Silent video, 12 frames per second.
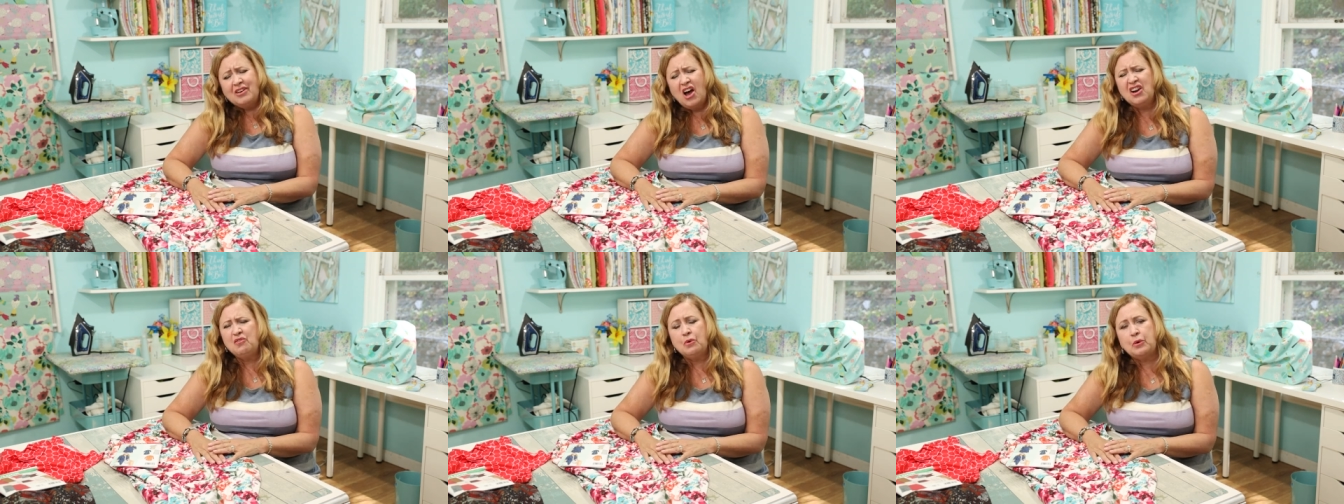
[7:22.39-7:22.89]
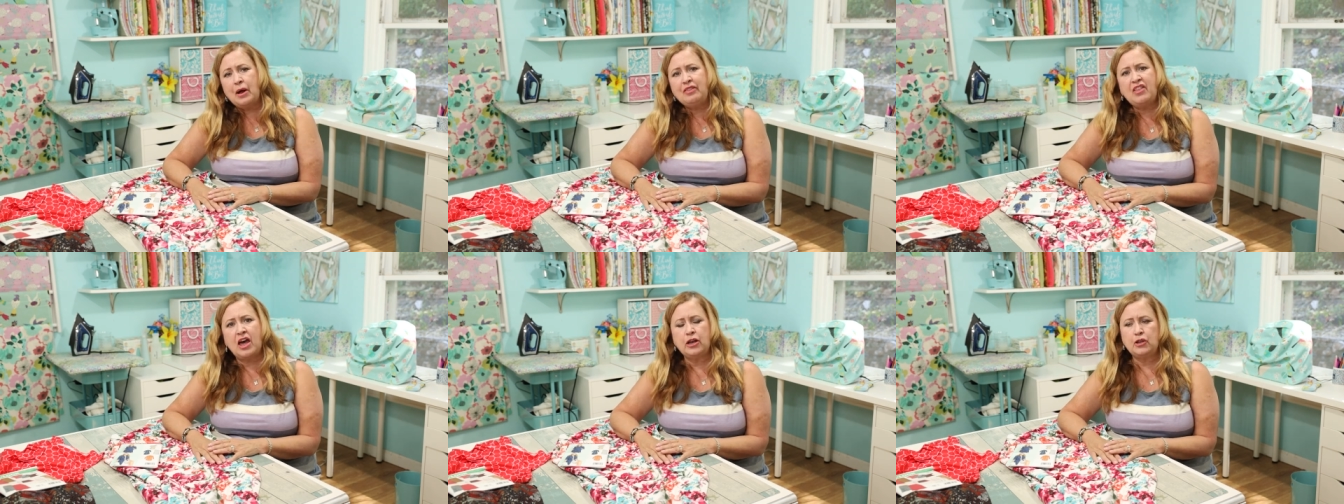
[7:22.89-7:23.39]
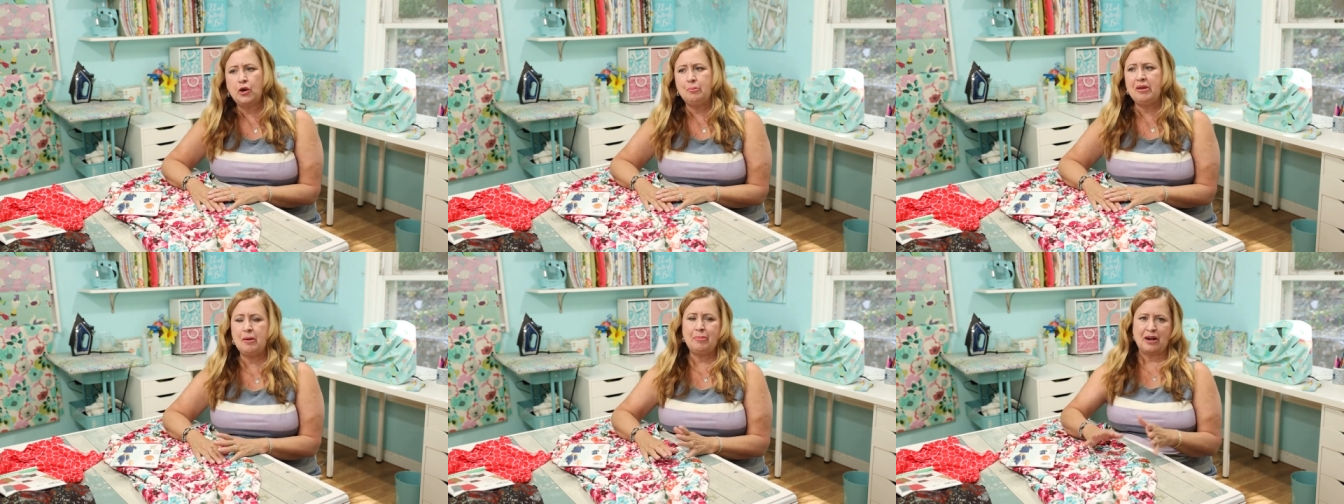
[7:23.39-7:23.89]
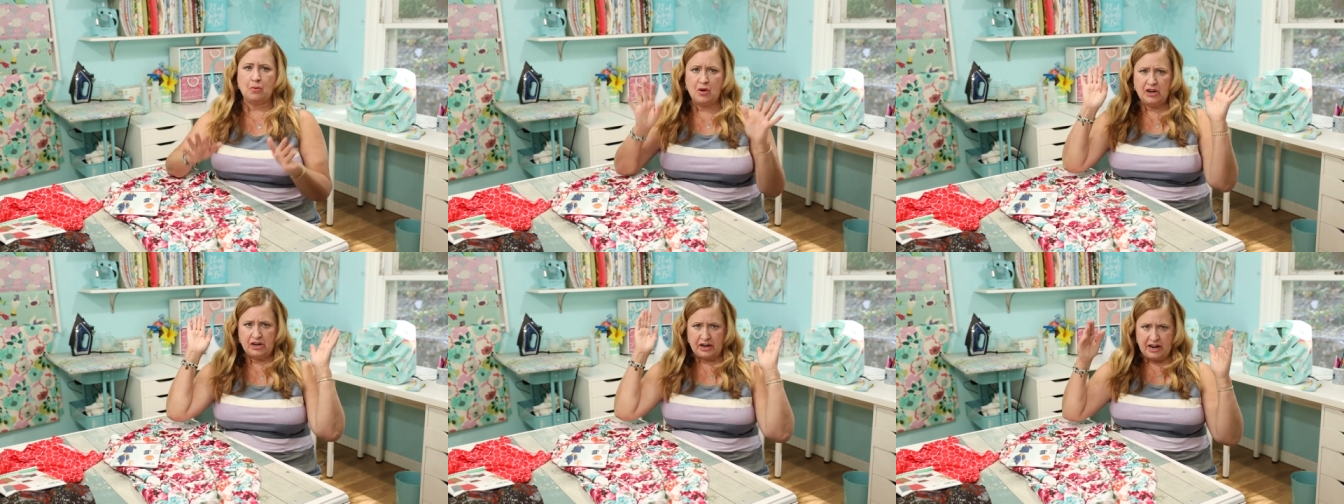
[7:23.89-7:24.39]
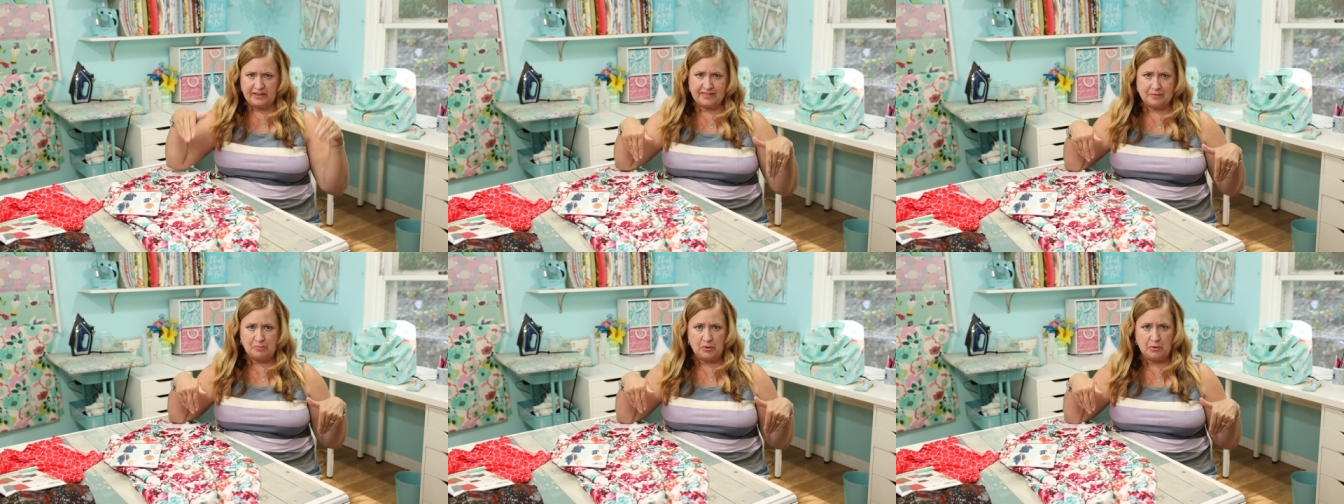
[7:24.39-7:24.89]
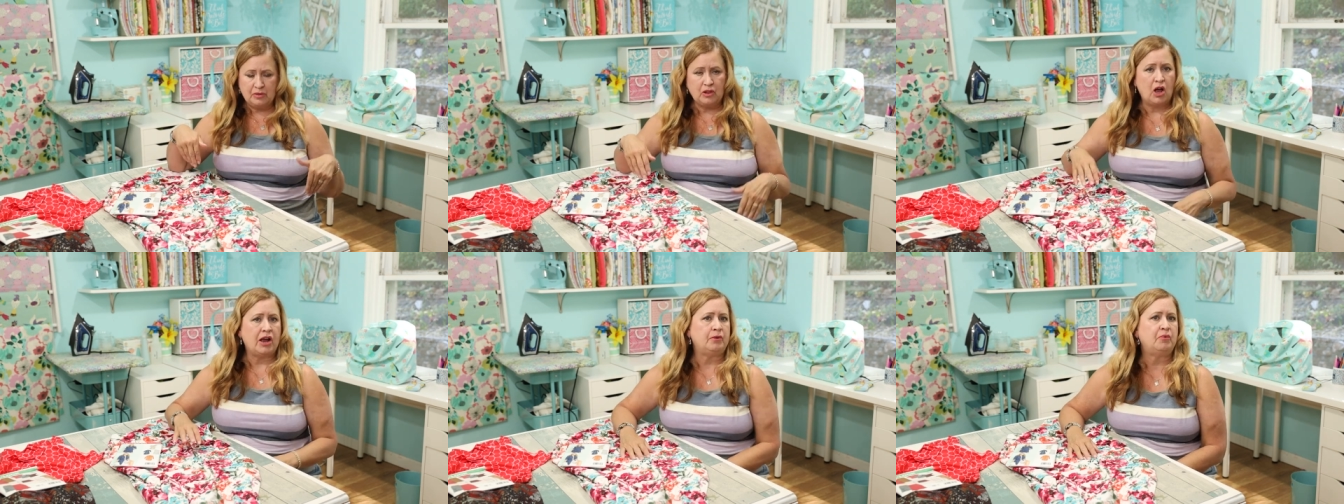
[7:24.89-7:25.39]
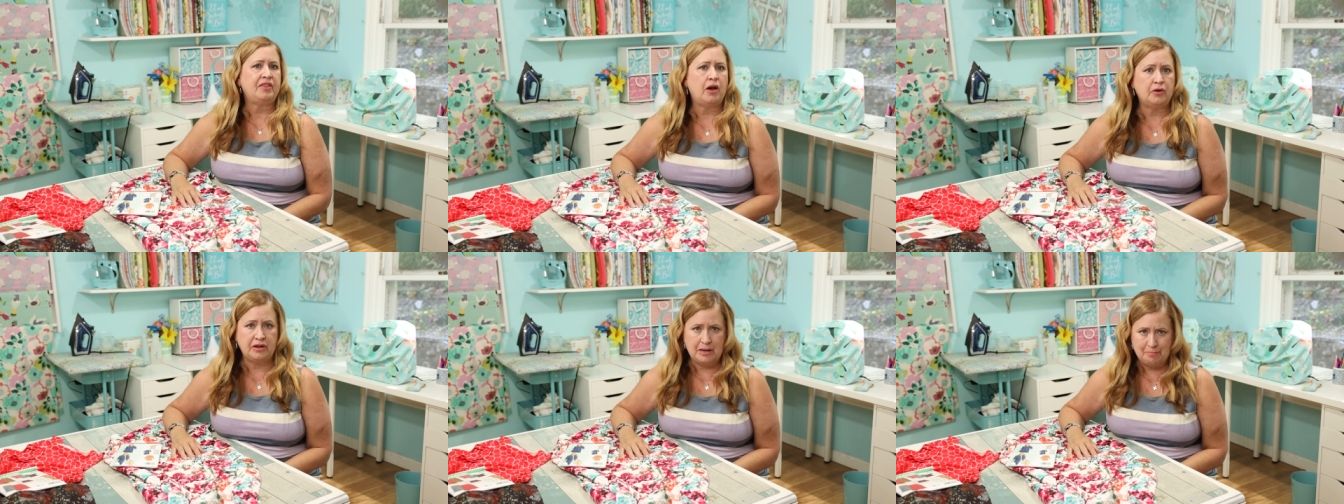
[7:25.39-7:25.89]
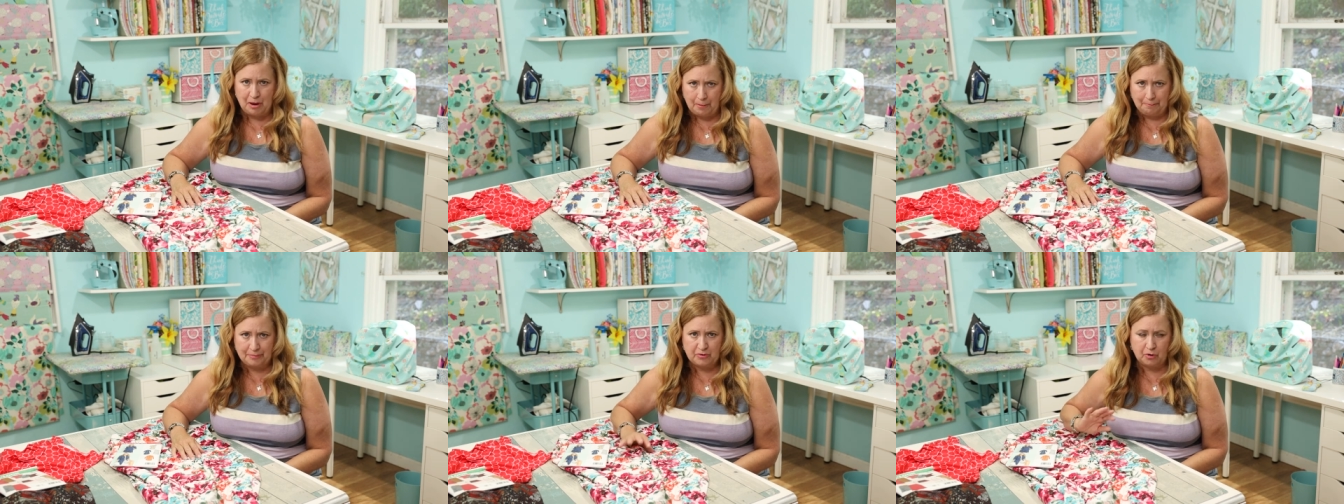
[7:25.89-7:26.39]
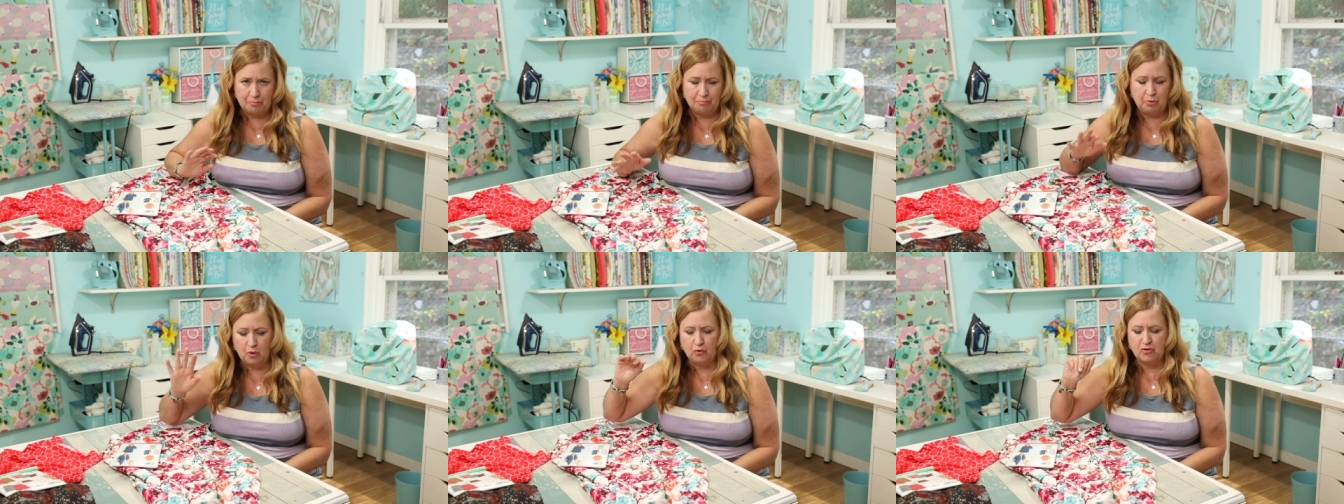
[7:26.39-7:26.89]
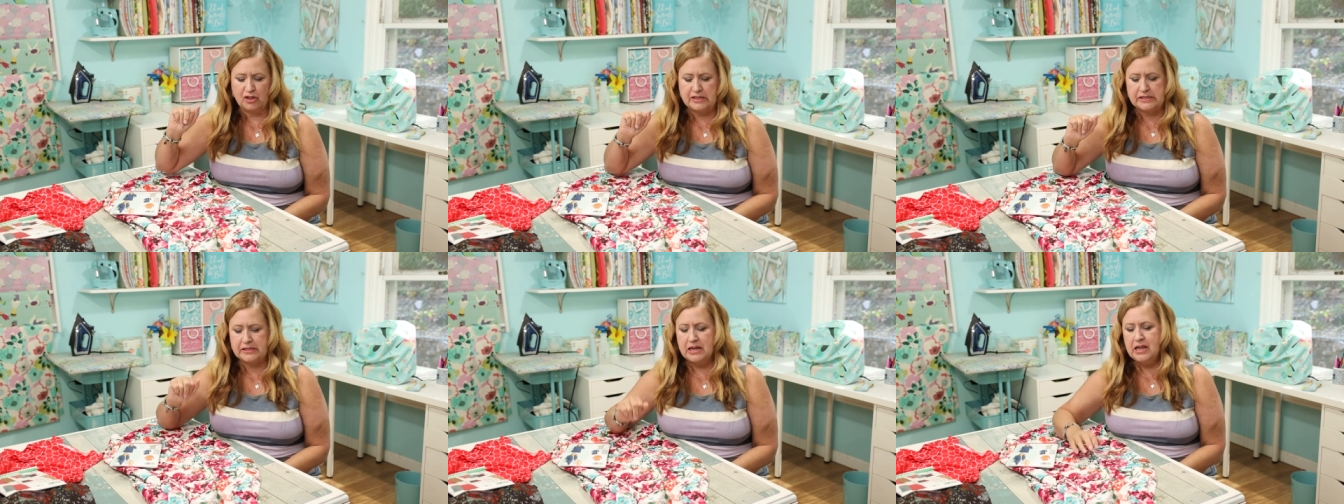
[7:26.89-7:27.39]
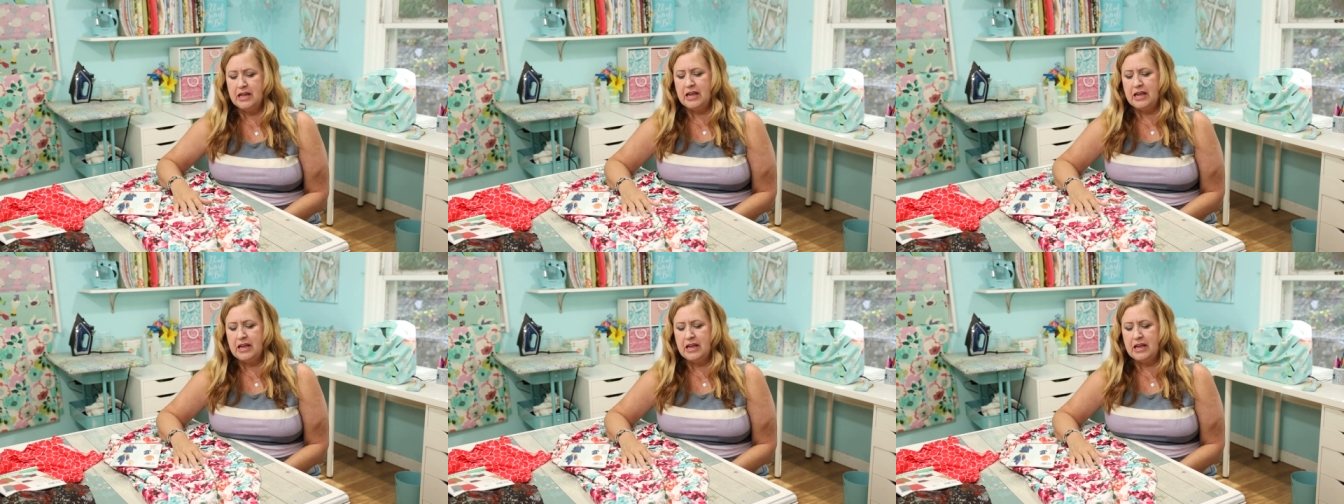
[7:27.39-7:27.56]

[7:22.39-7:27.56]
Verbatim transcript: Kind of regret that a little bit, but I wanted a nice smooth line without any bumps or bulges.